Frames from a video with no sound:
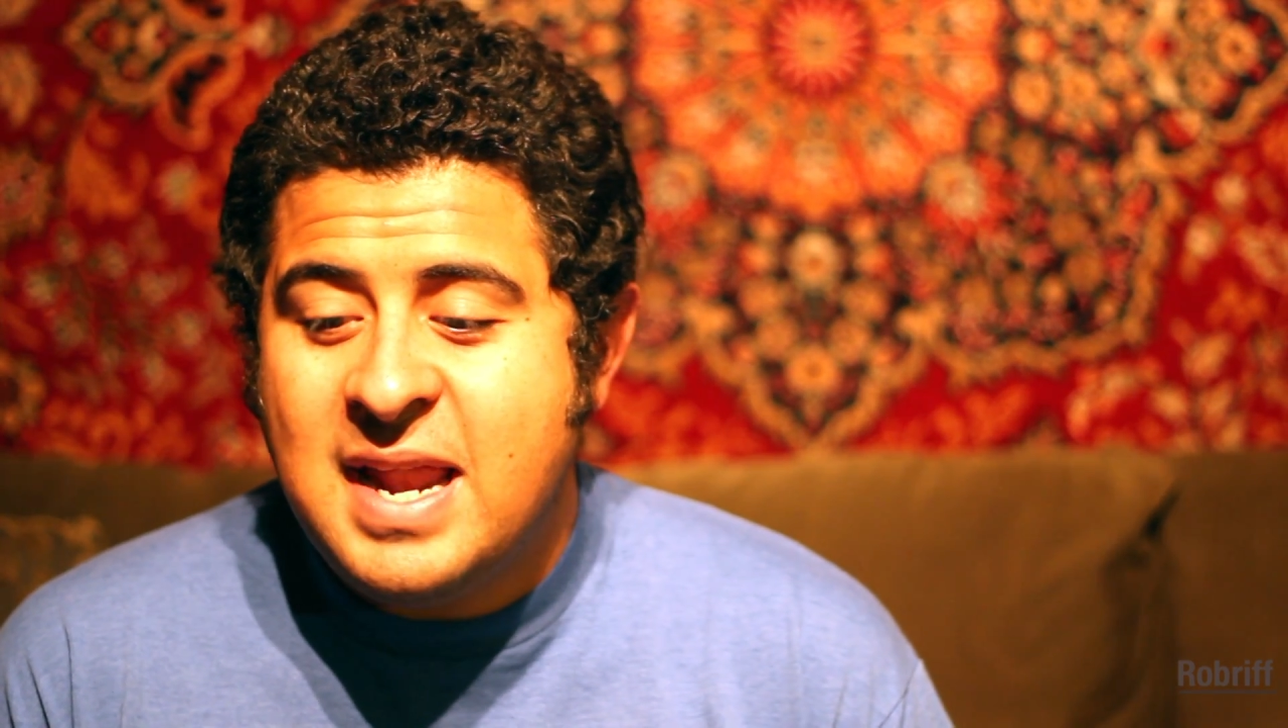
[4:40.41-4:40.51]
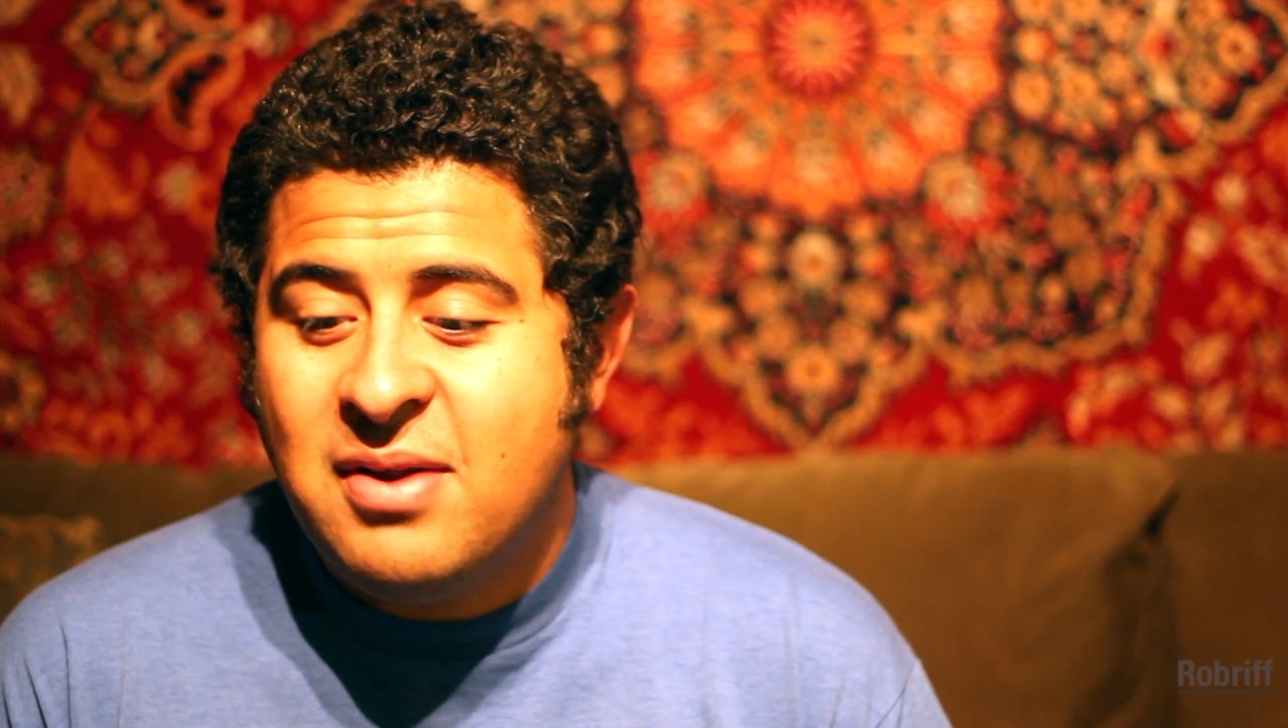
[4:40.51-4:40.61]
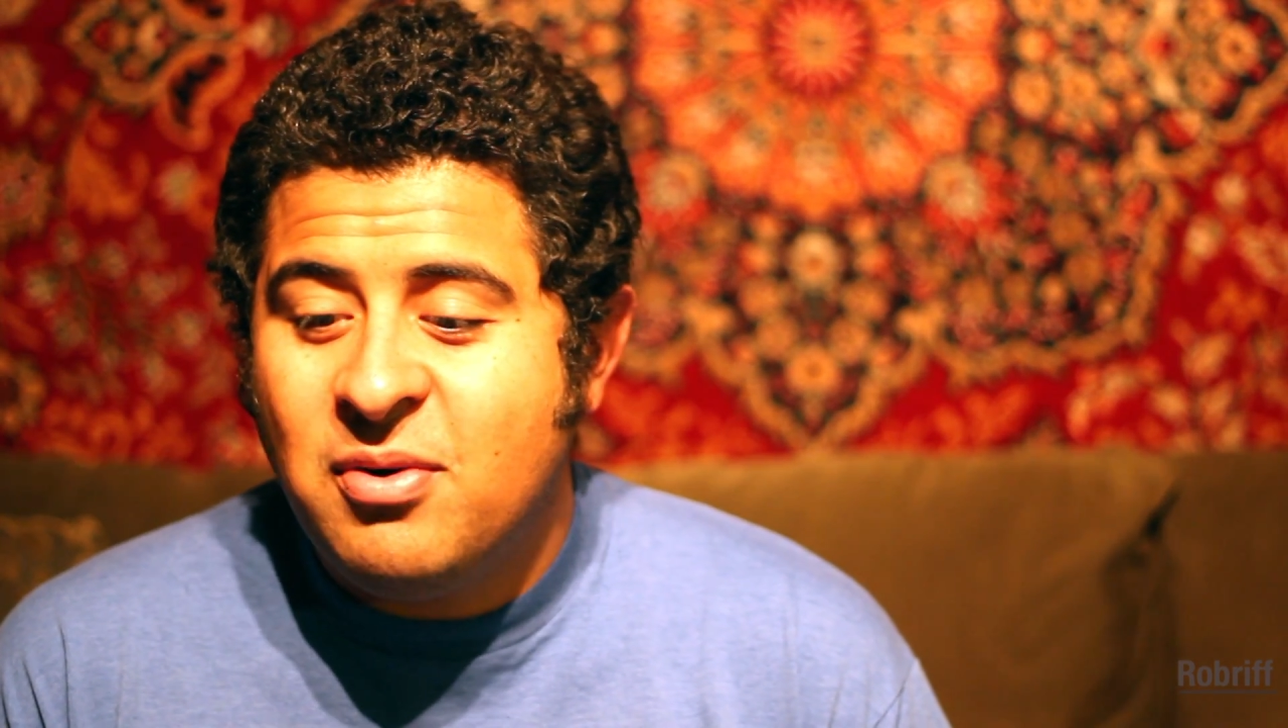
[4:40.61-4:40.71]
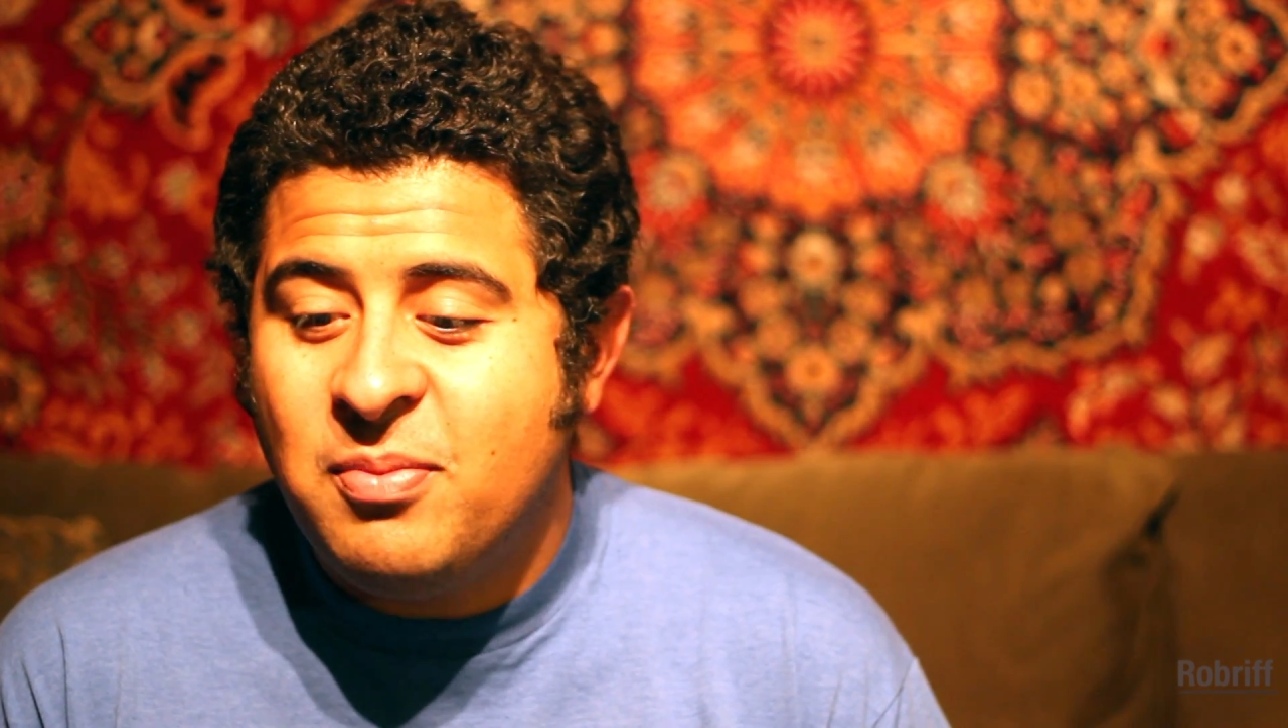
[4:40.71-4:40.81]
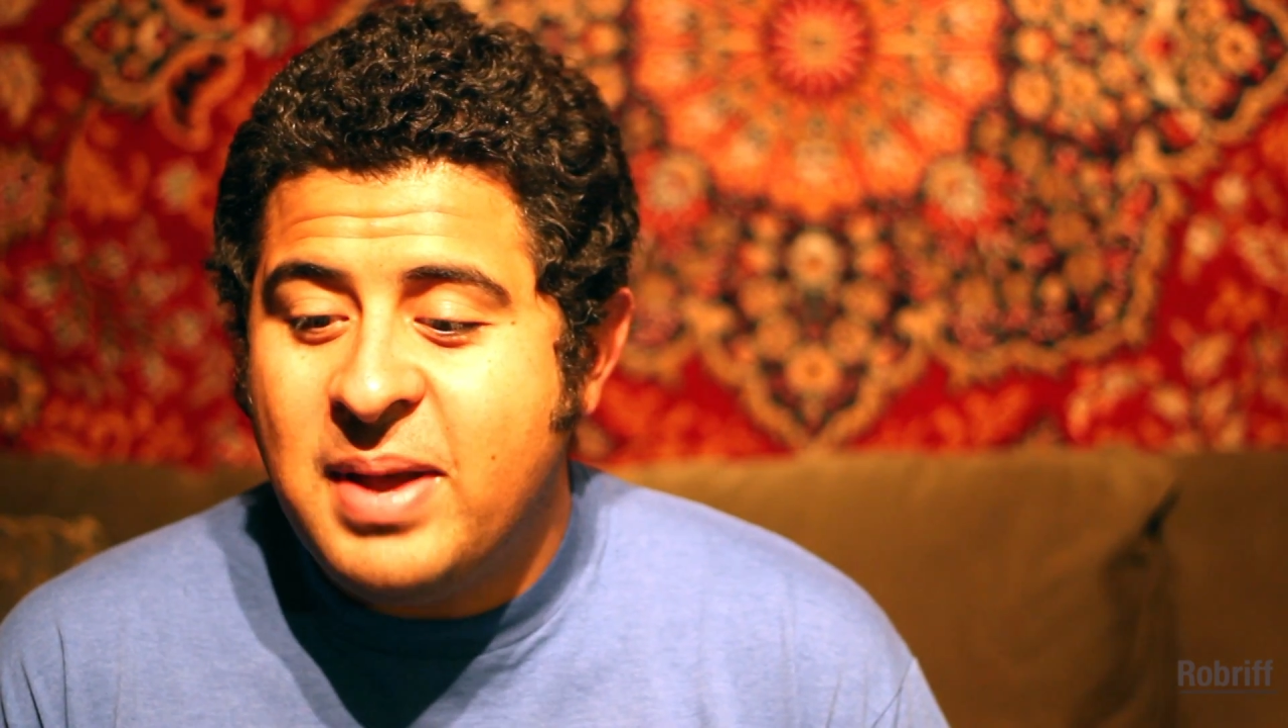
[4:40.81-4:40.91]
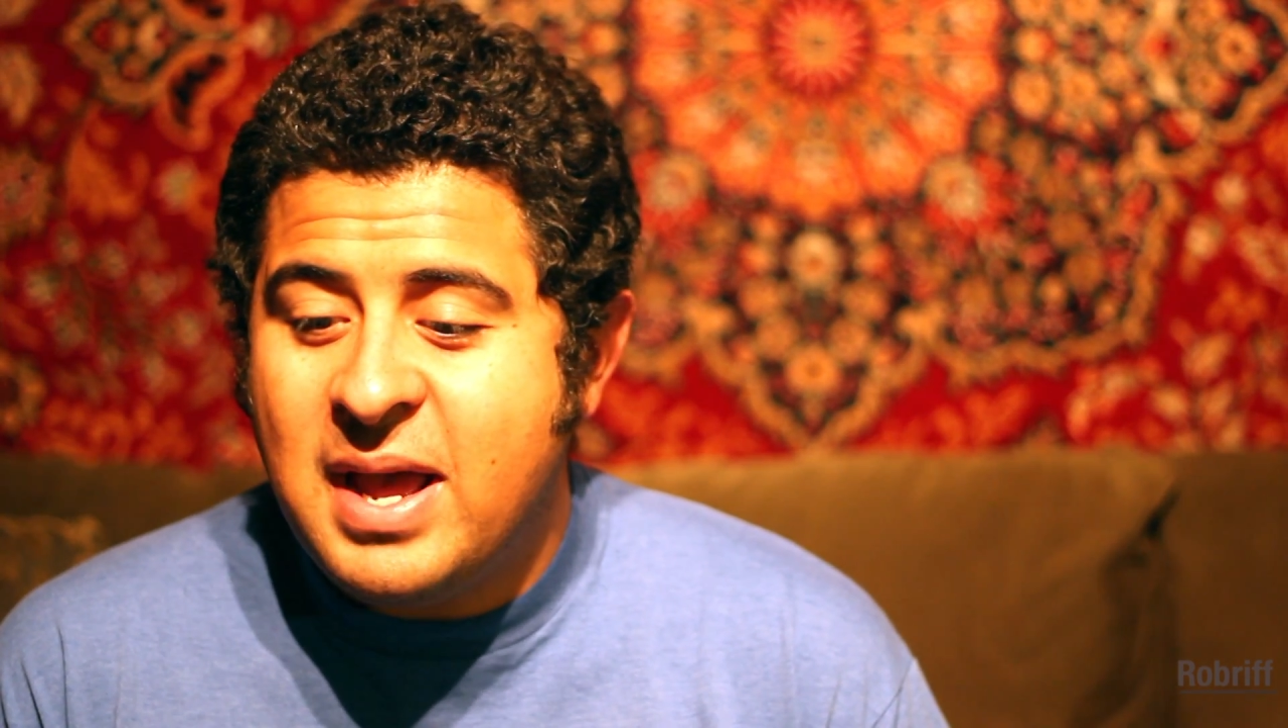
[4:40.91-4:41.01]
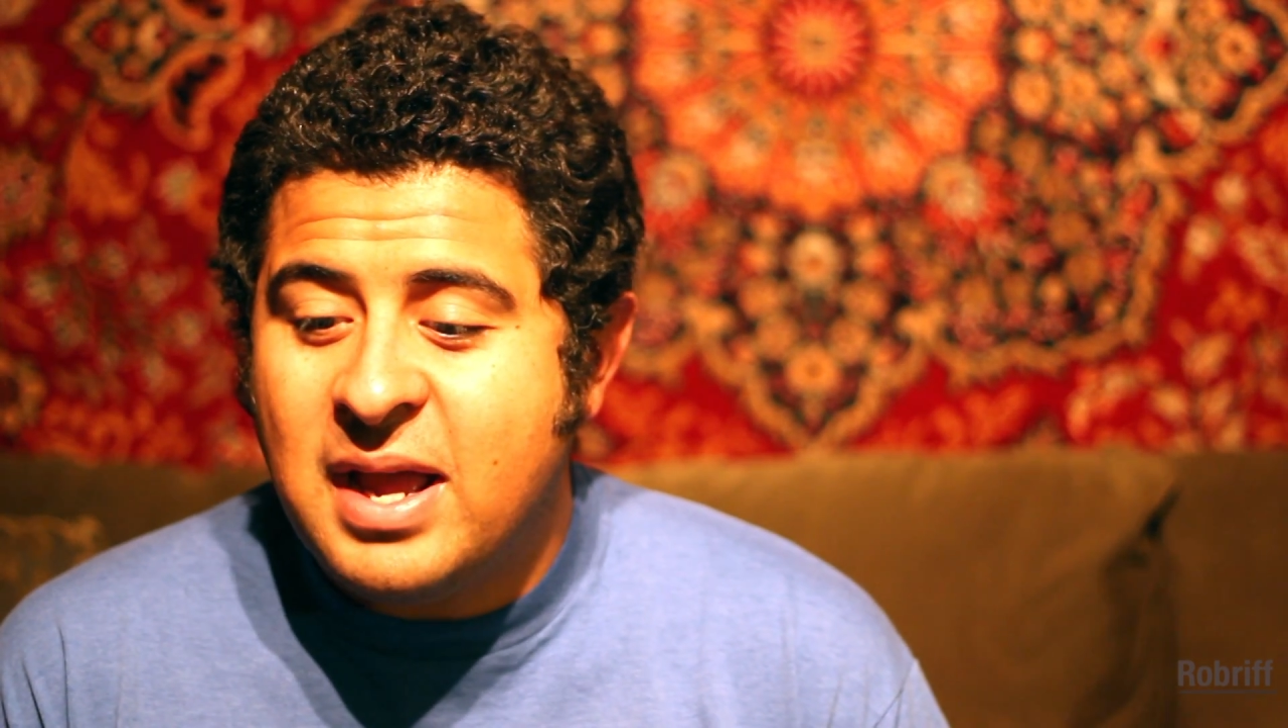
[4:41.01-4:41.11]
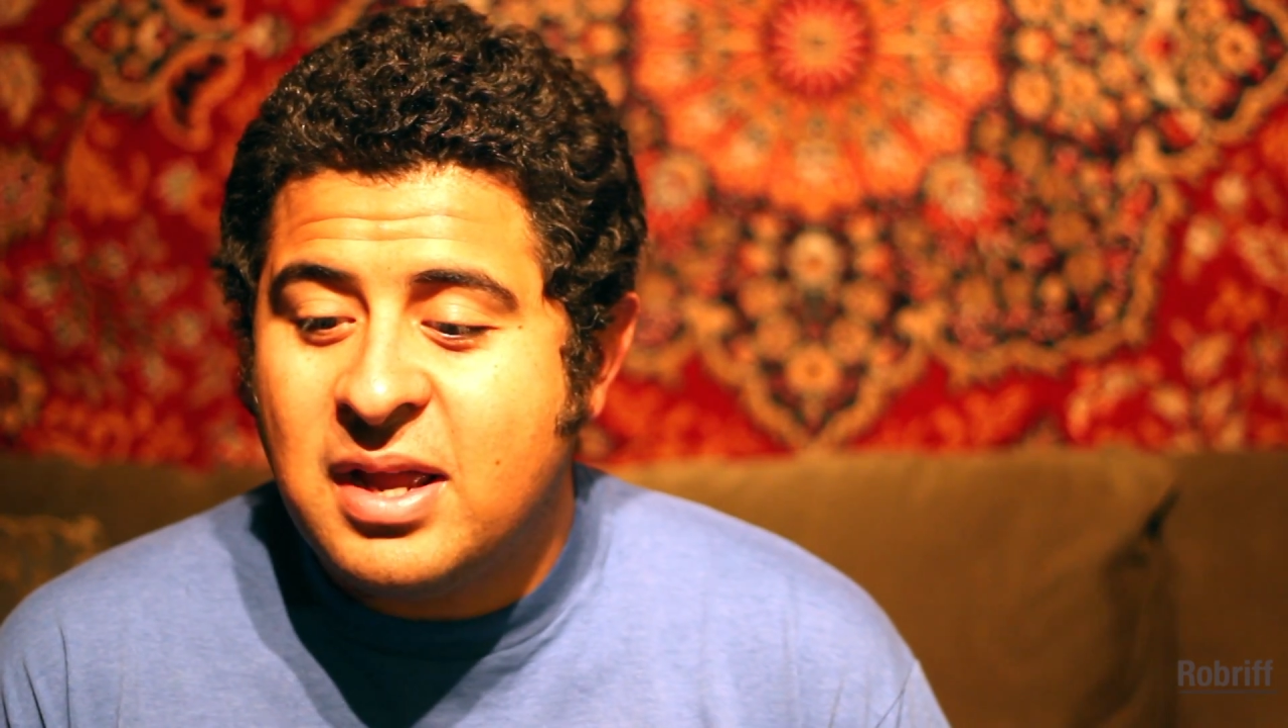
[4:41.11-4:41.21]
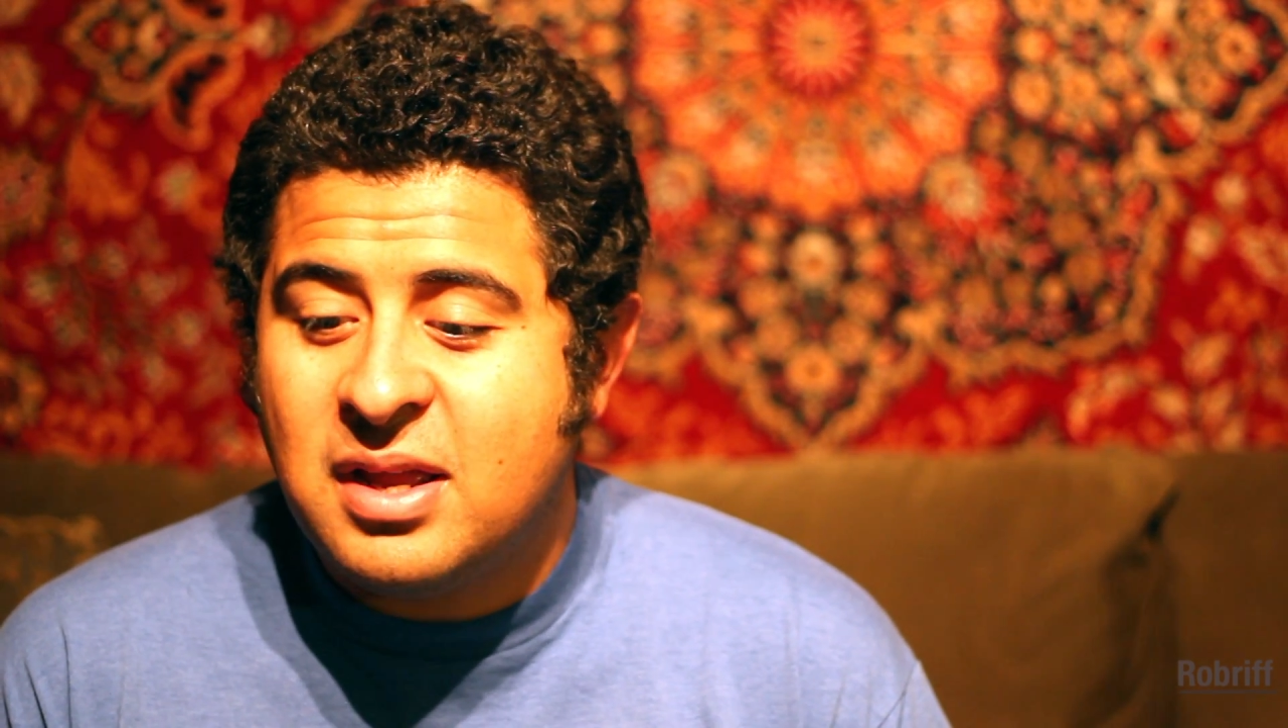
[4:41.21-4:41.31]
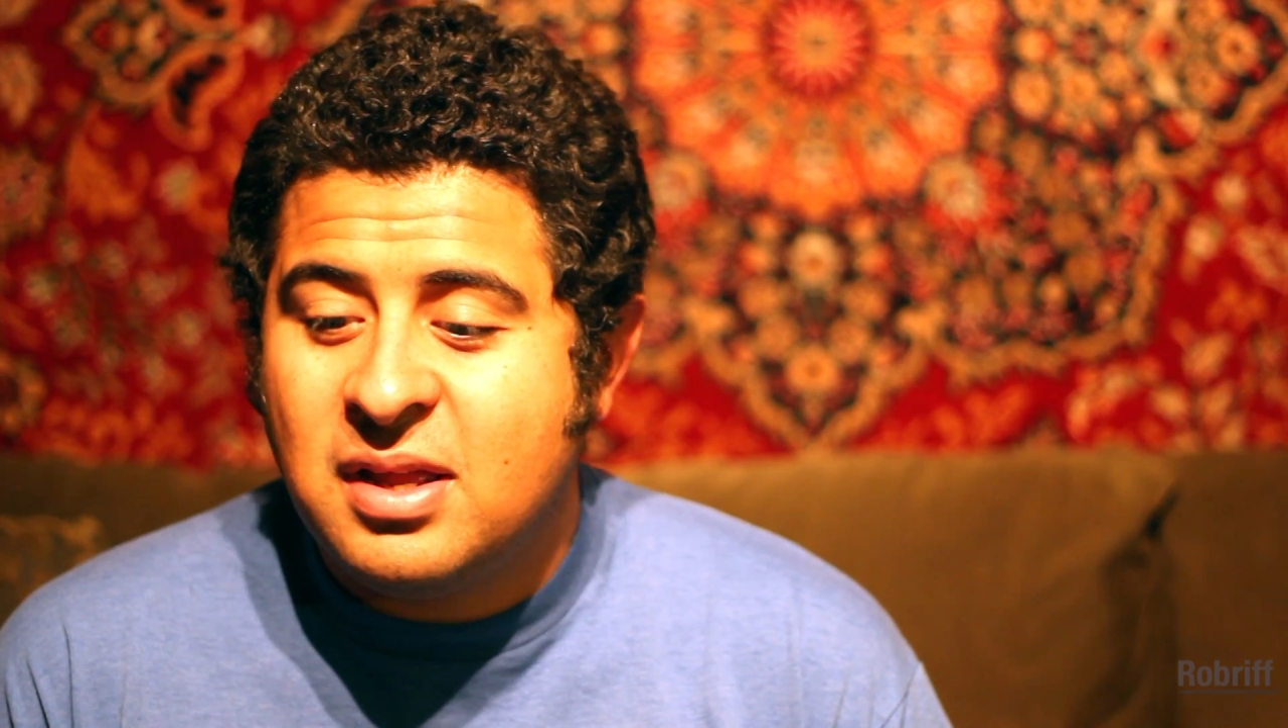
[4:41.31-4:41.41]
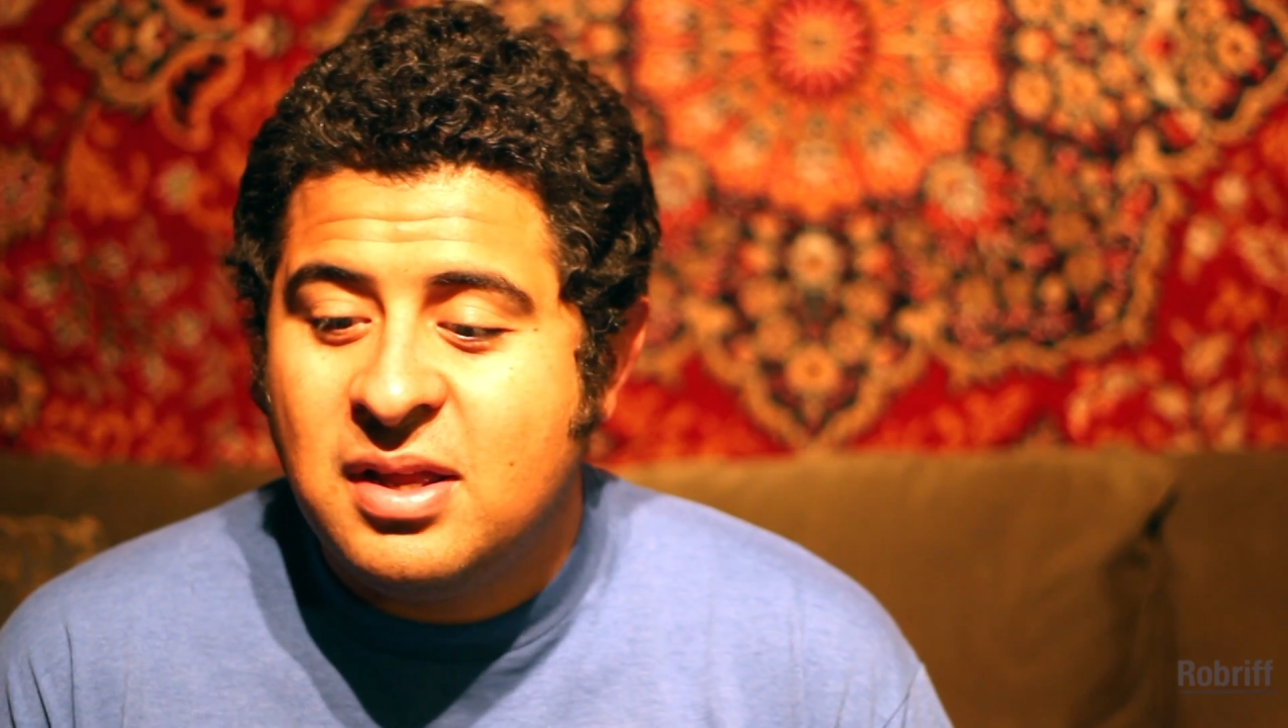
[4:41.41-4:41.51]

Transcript: Auerbach,